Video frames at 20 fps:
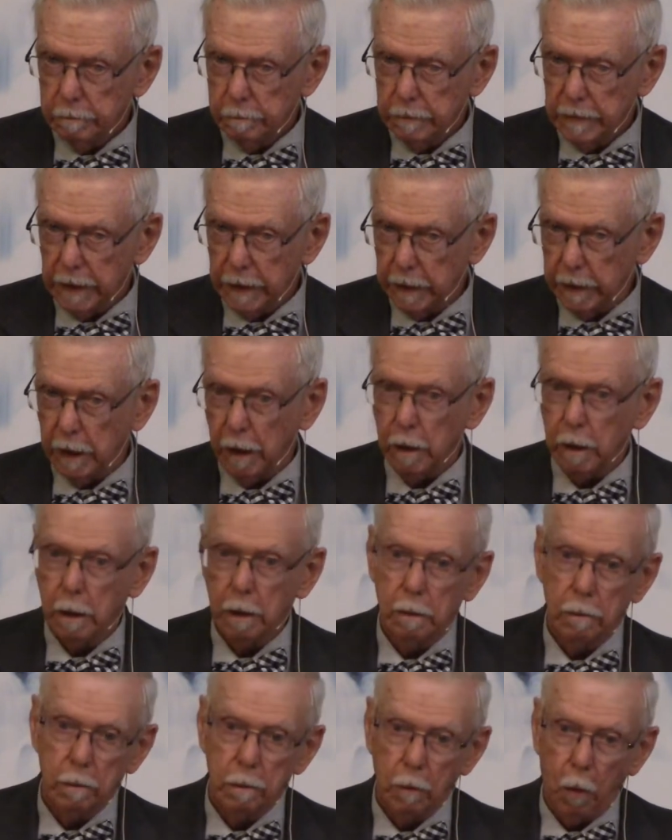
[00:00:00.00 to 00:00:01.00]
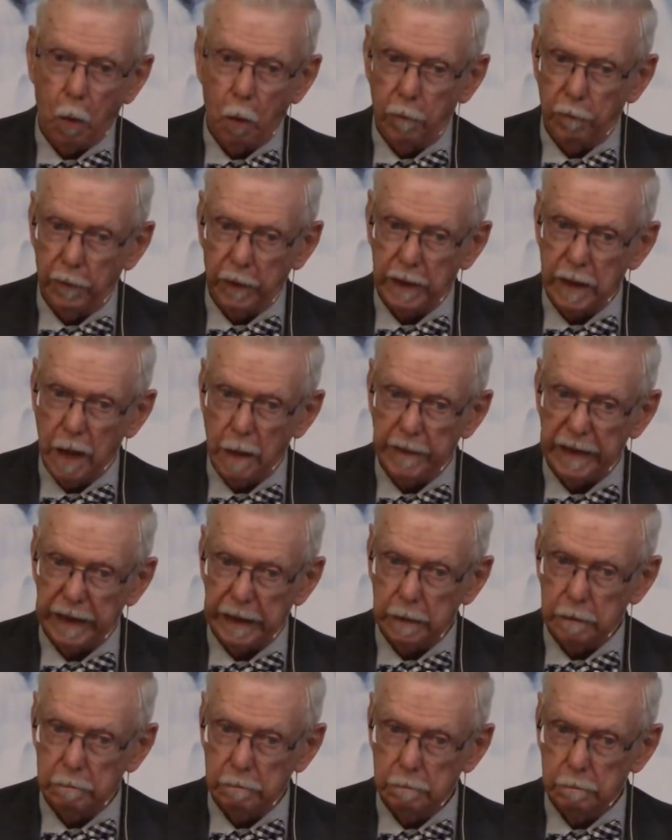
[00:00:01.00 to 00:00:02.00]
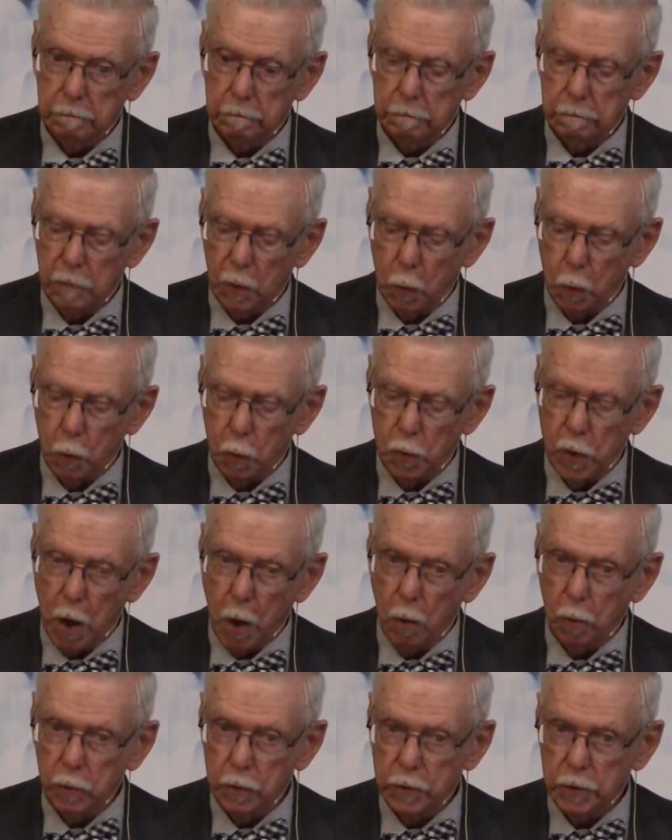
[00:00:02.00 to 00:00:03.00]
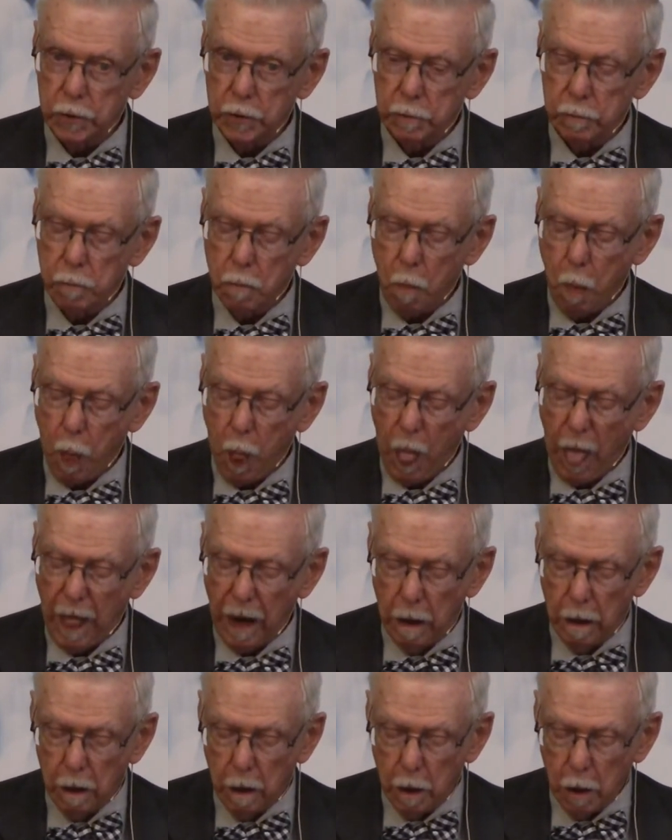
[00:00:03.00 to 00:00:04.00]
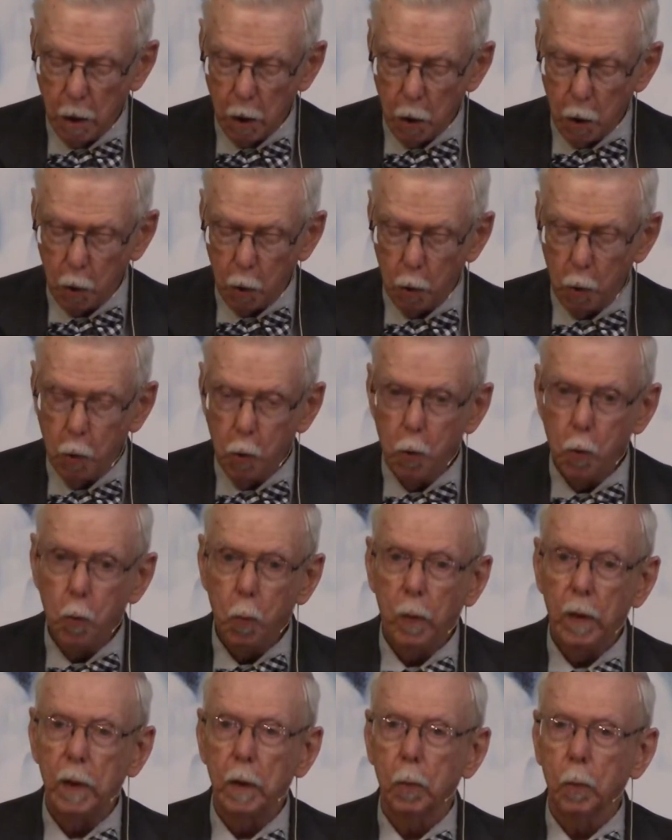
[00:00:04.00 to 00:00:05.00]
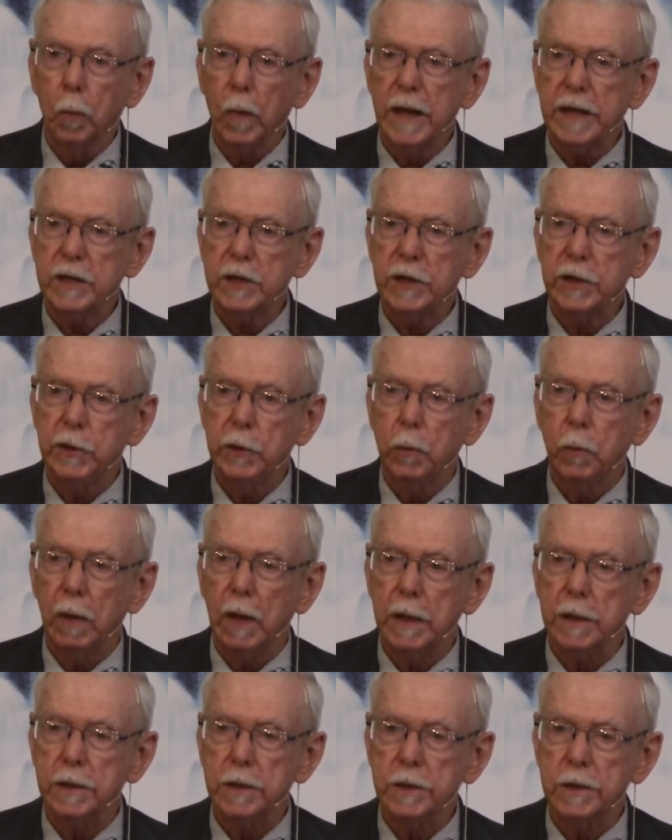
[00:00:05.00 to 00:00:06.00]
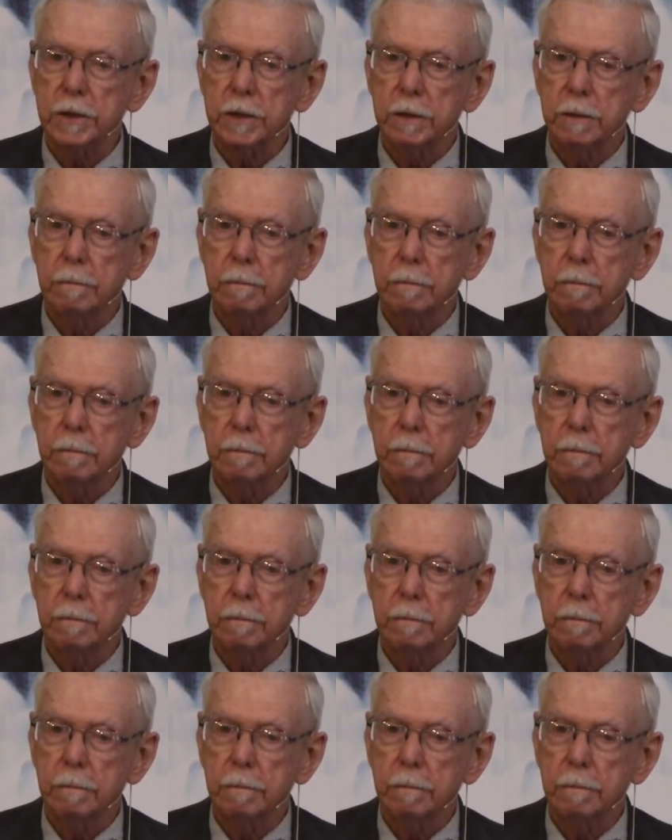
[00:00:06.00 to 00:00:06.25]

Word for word: in our overcoming. Who knows? Who will rescue us?